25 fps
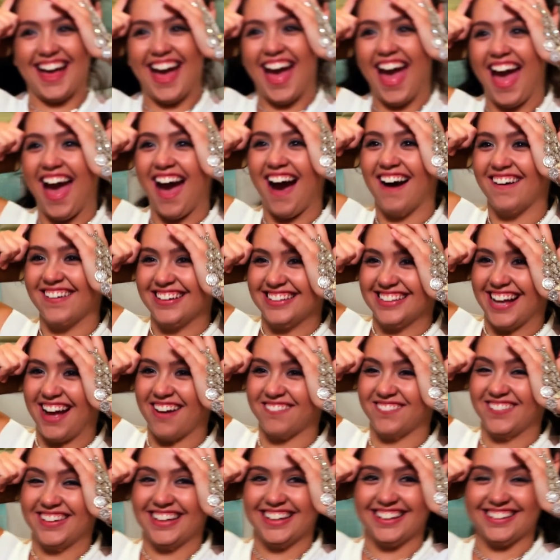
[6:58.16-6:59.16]
the hell is
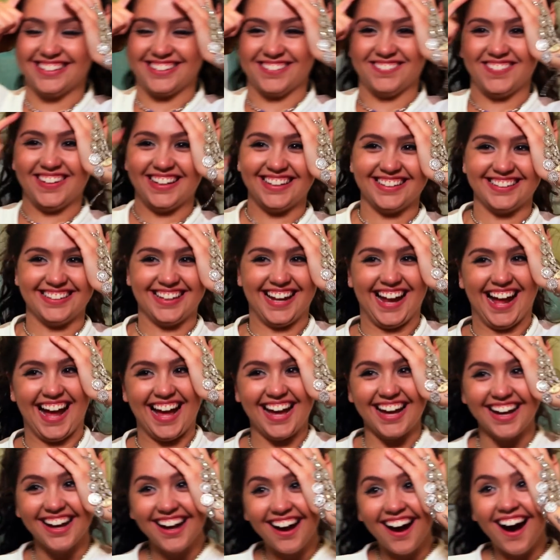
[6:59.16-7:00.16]
happening to me
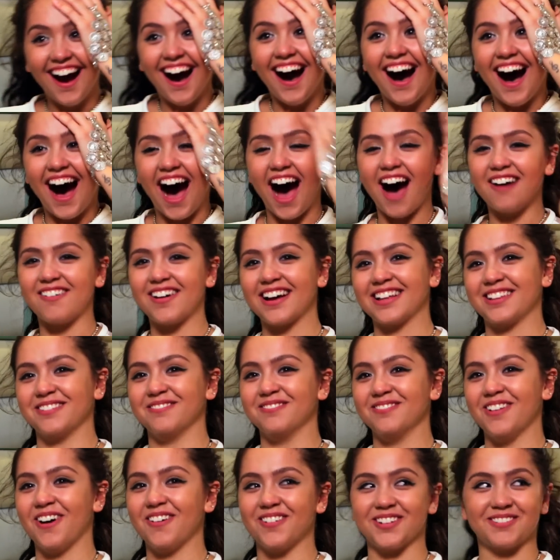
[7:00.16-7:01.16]
today? I've had
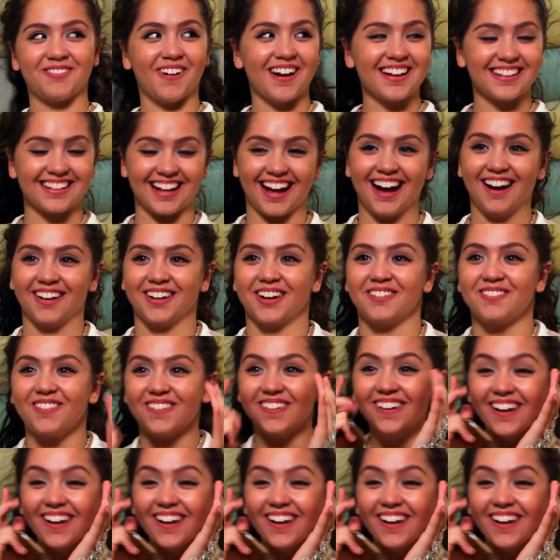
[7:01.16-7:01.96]
another breakdown. I'm